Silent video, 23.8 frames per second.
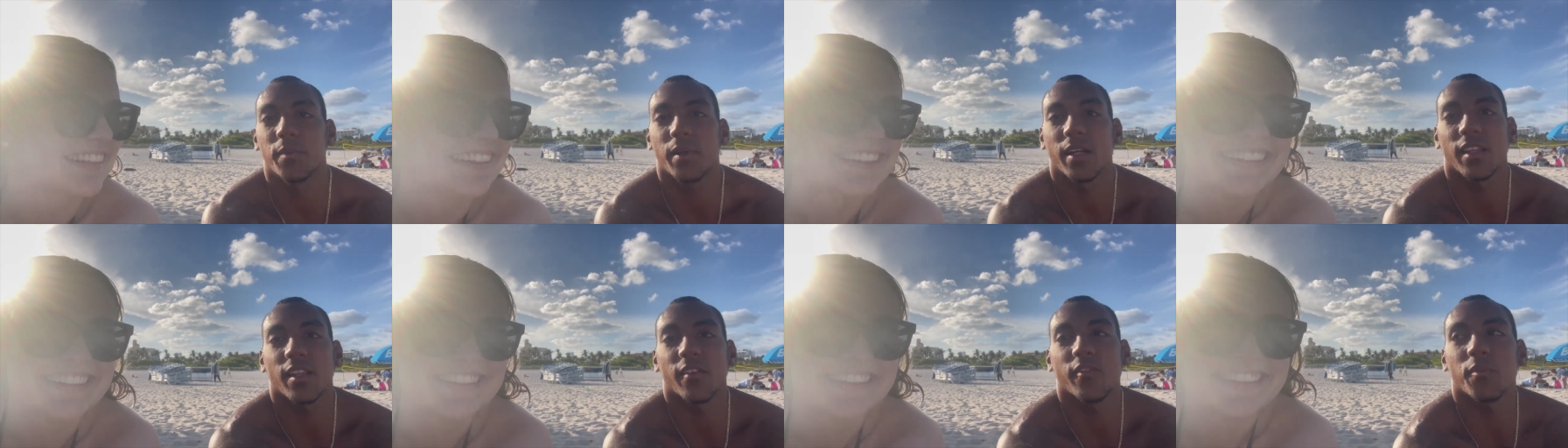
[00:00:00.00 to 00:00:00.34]

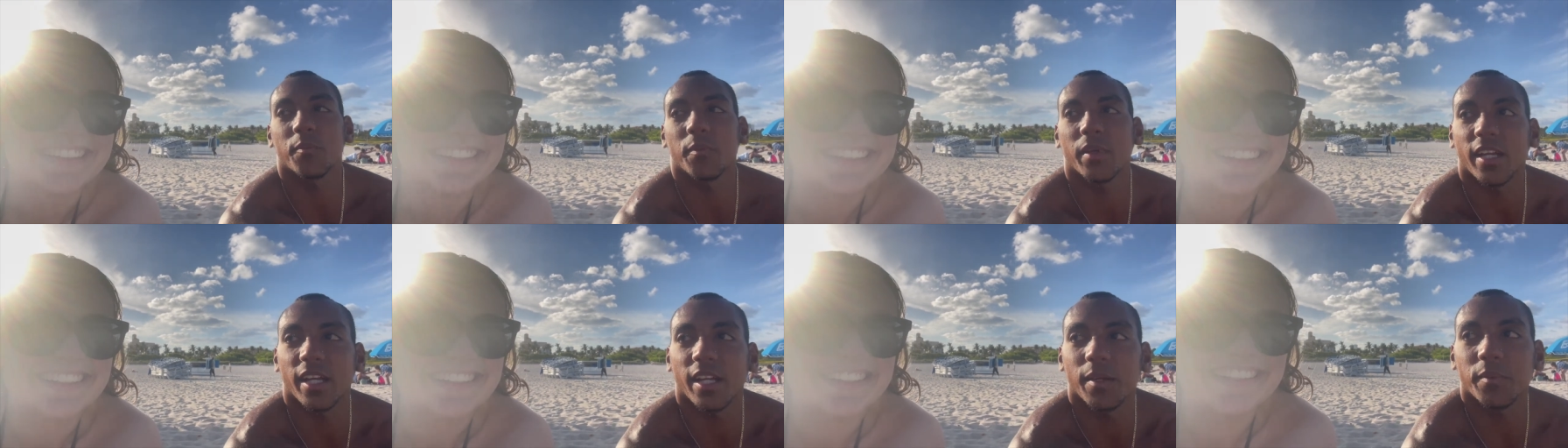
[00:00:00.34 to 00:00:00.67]
I live in
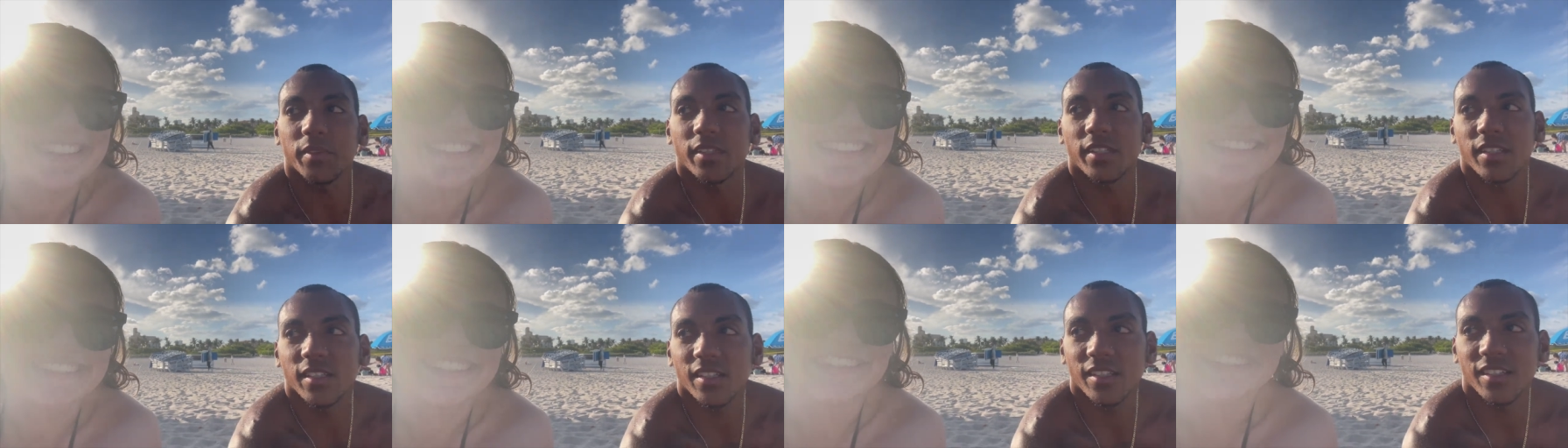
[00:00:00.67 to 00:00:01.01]
Miami.
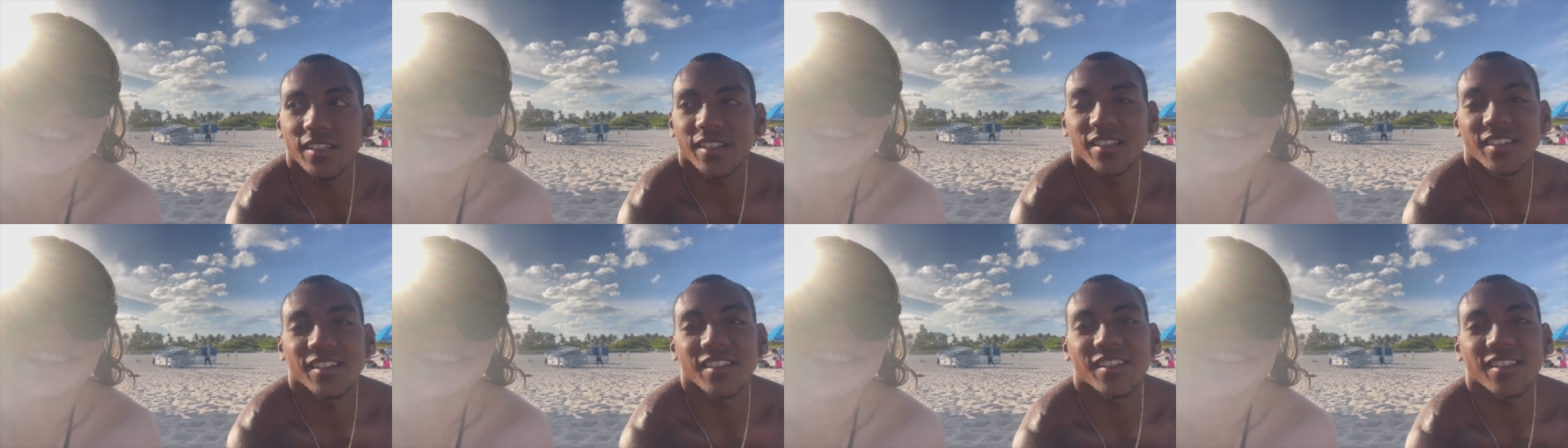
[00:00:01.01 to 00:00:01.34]

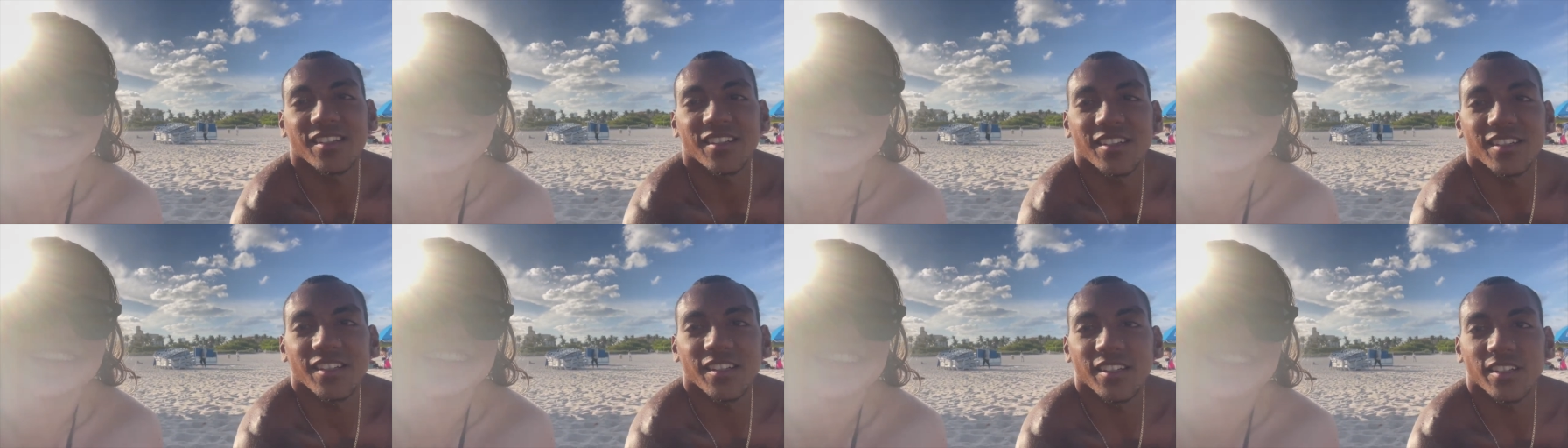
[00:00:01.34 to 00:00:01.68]

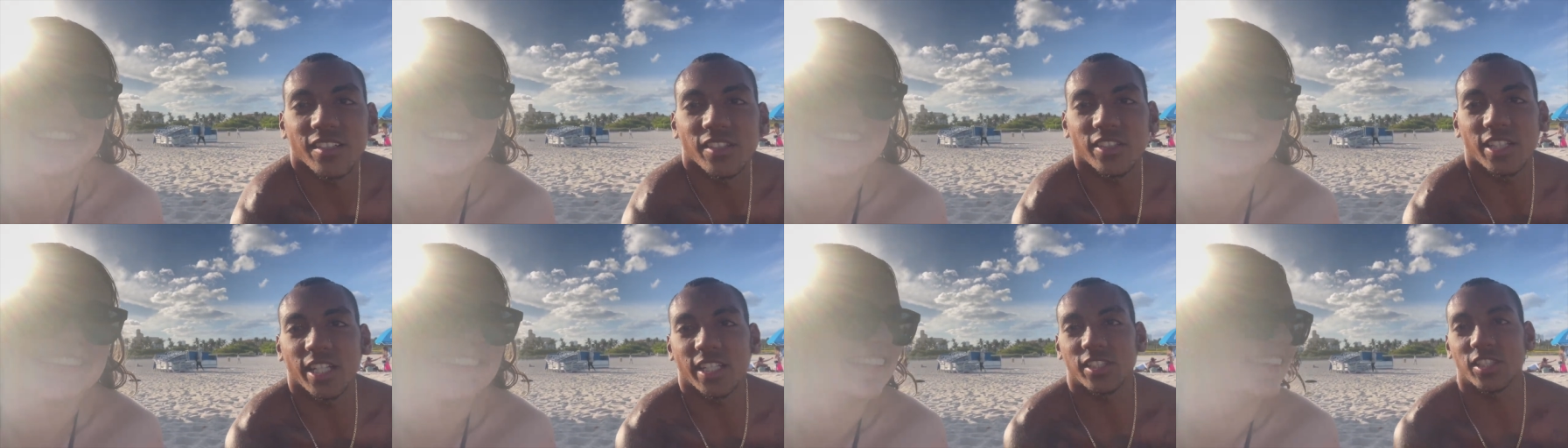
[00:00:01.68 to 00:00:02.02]

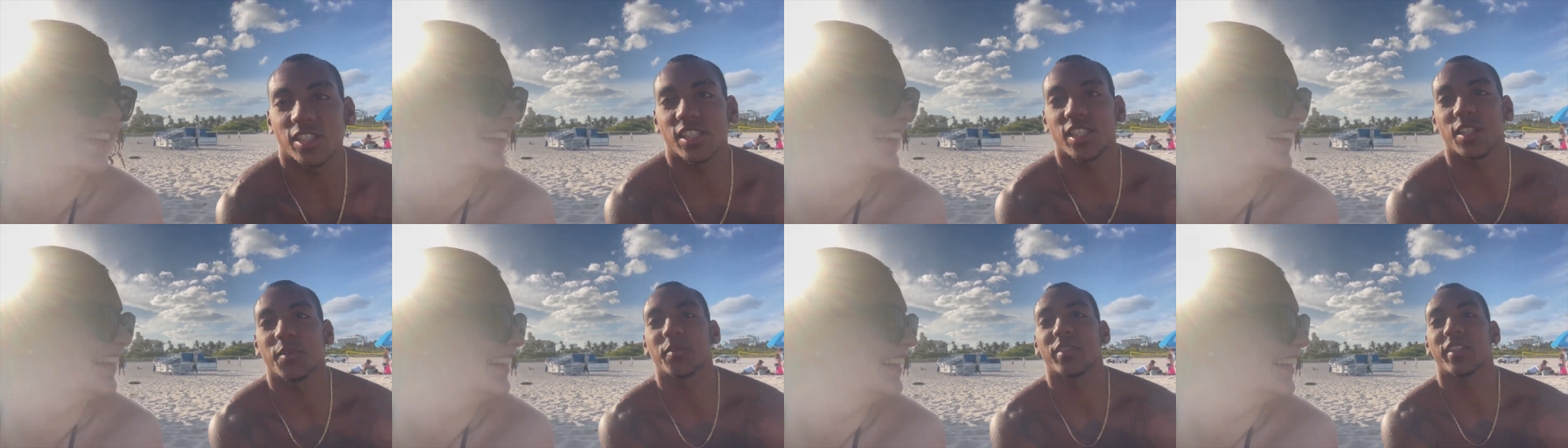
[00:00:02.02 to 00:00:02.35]
You guys
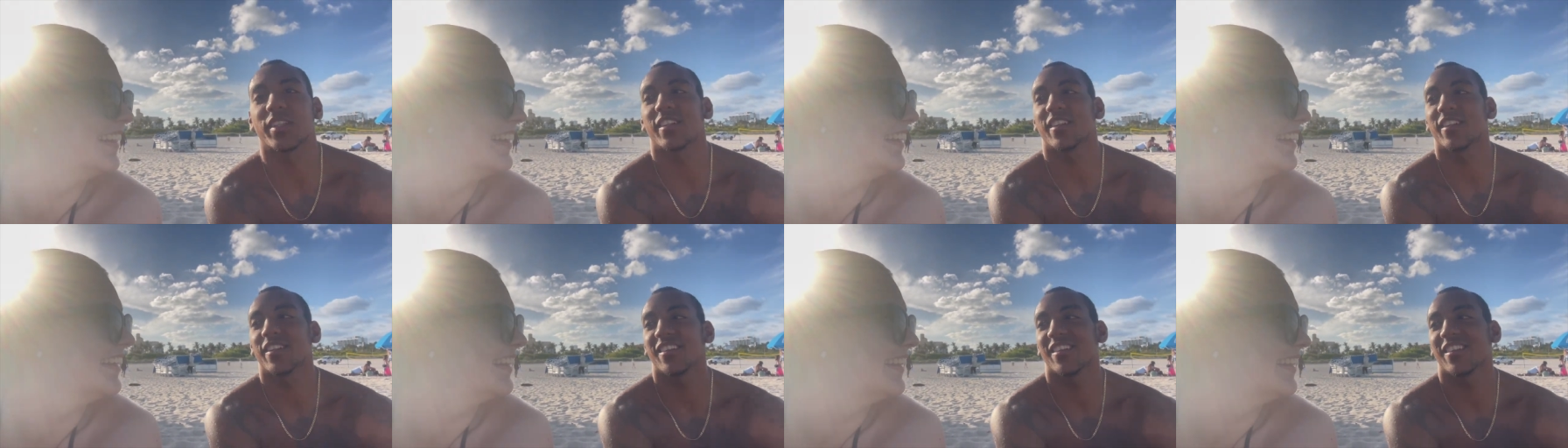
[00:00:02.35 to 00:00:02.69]
should come
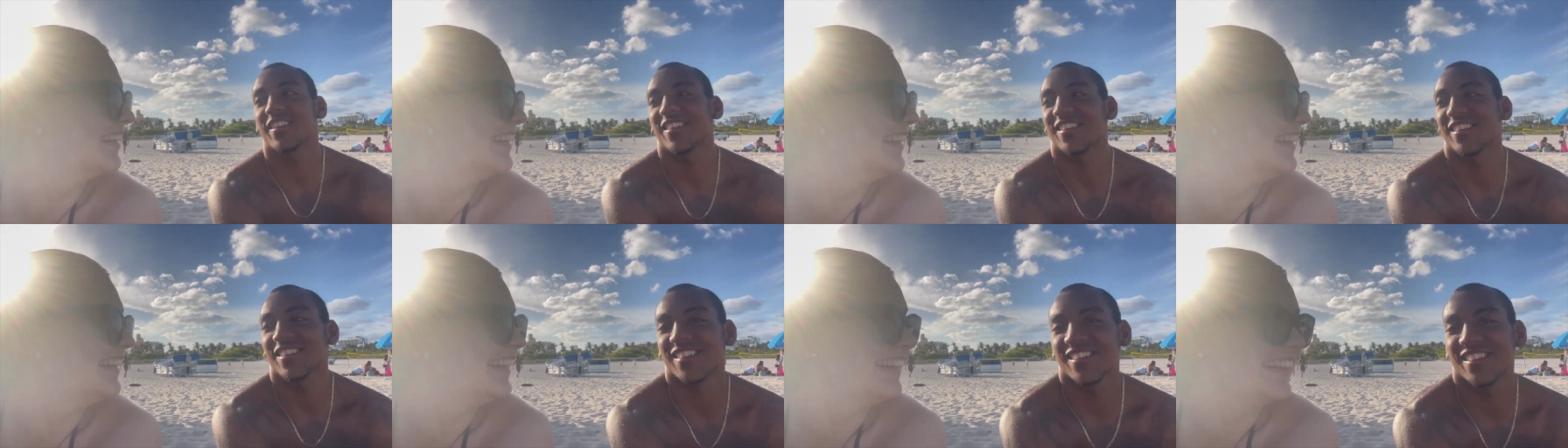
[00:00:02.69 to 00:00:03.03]
here.
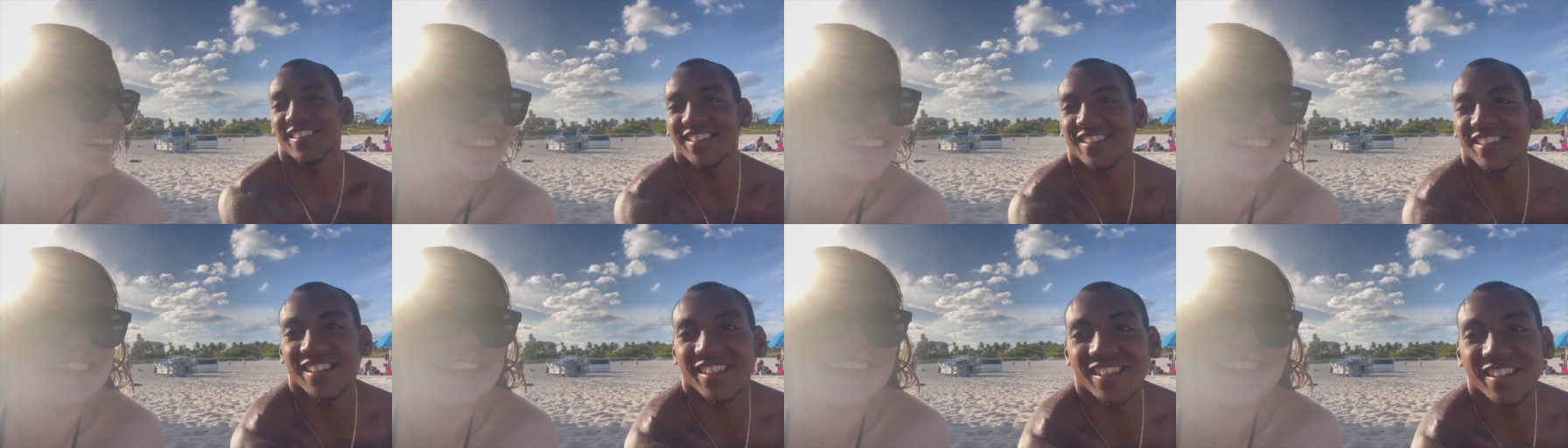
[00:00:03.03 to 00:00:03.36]

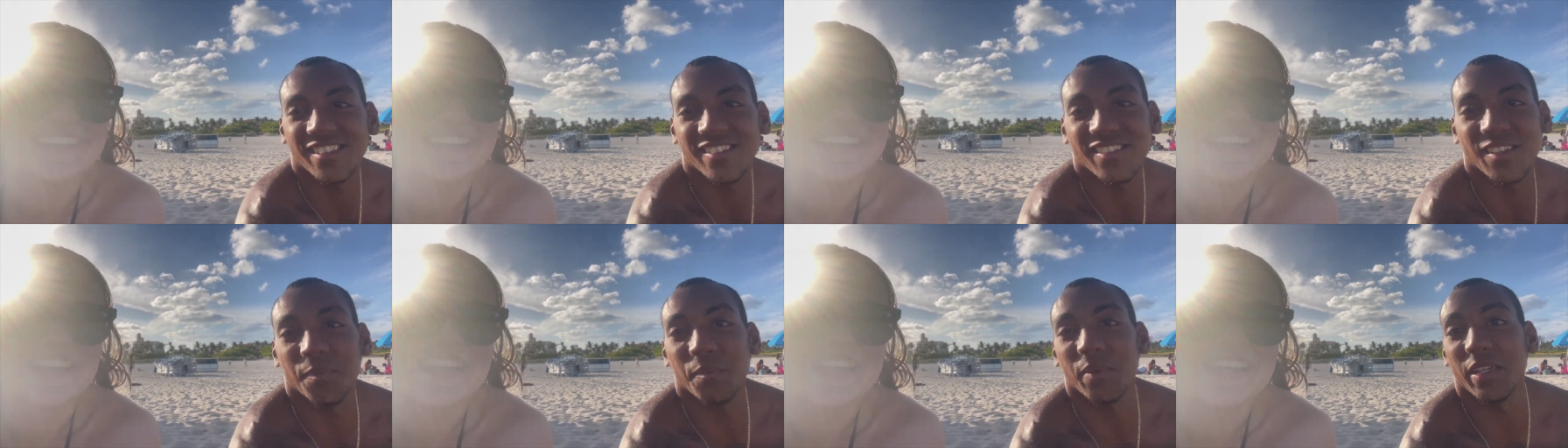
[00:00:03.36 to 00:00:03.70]

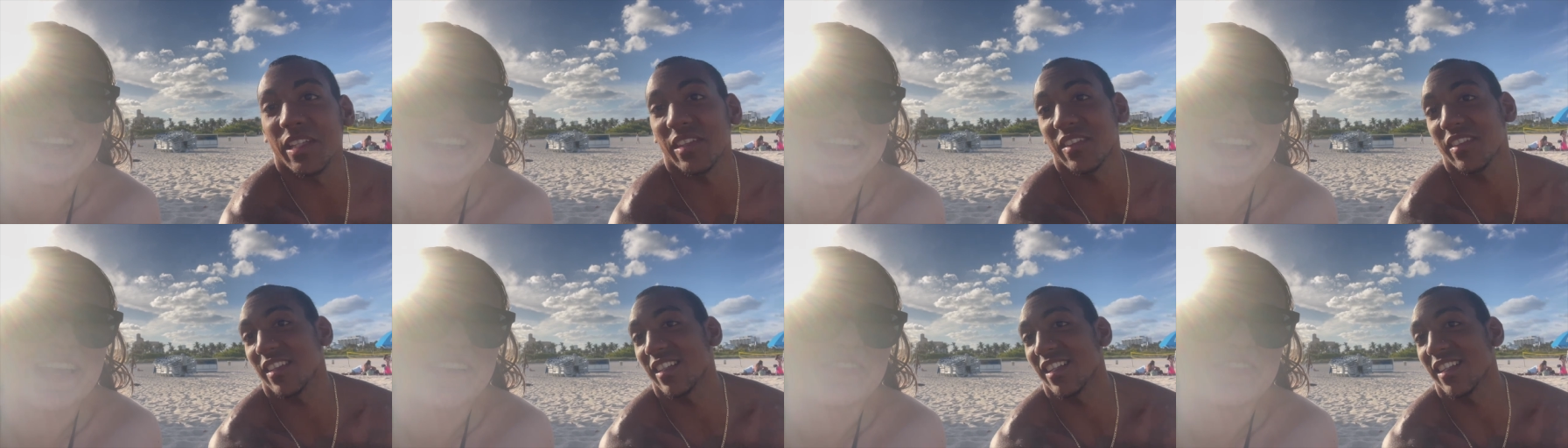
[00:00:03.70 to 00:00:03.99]
It's amazing.